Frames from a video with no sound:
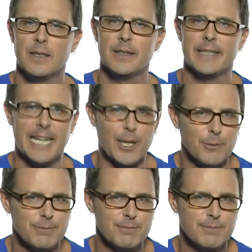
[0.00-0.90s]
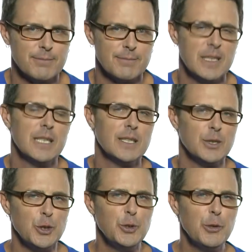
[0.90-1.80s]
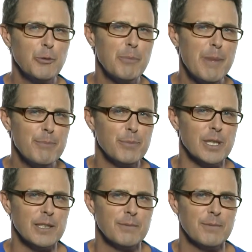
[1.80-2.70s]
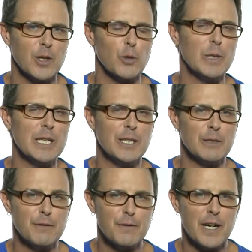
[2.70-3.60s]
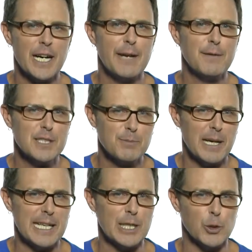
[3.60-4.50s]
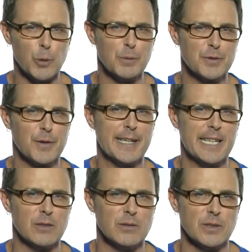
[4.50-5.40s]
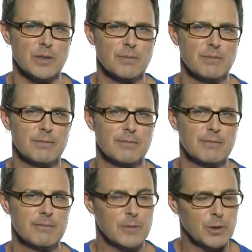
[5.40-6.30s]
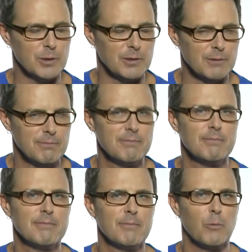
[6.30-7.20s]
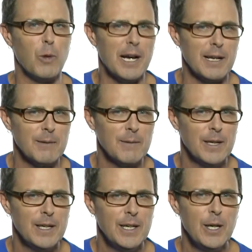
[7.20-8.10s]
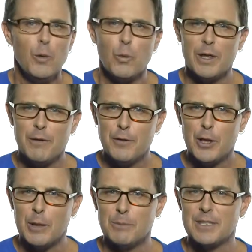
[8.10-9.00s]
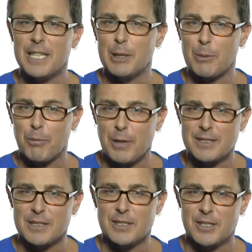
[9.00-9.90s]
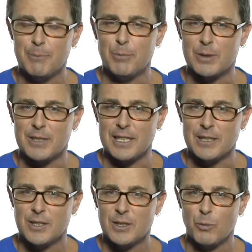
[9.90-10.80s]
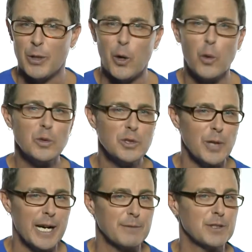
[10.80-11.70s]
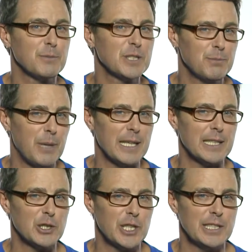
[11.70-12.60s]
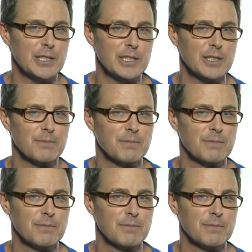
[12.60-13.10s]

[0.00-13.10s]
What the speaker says: Now, do you remember that we learned 5 spelling groups for nouns? Good. Well, with the verbs in the present simple tense, we also have some spelling changes.